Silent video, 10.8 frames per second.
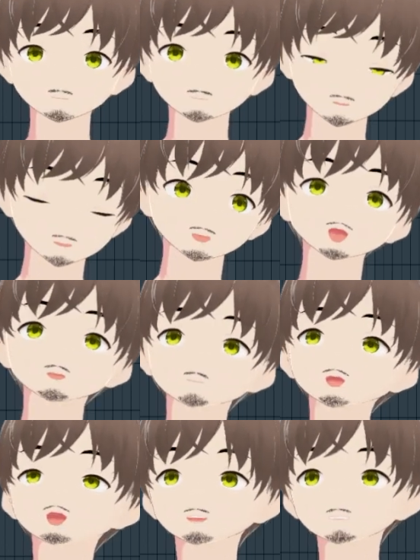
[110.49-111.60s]
or I
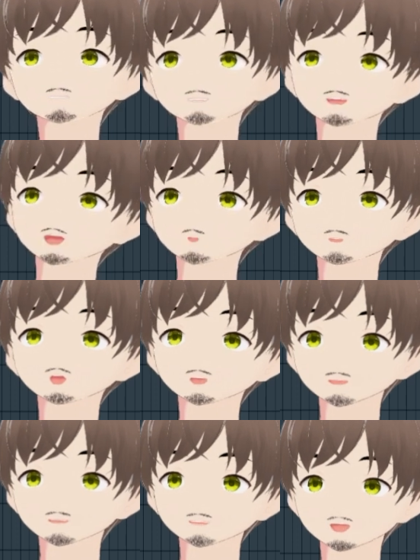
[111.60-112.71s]
hate saying that word
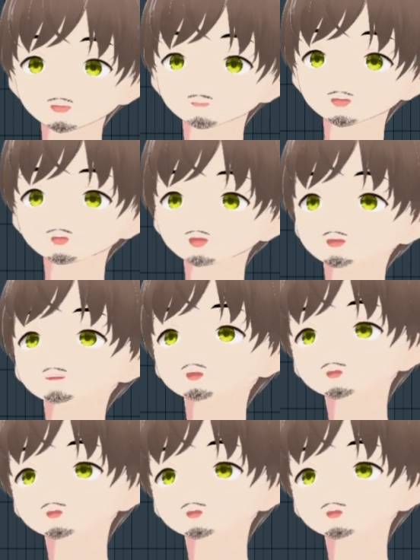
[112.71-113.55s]
preset, but if you download this